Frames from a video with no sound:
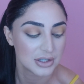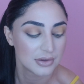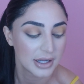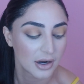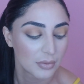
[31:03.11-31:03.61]
They
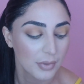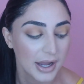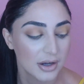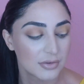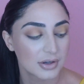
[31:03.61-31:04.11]
are right
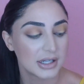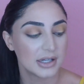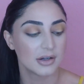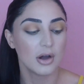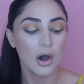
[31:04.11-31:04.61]
over
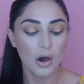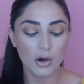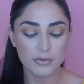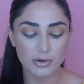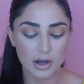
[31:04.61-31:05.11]
here. Overall,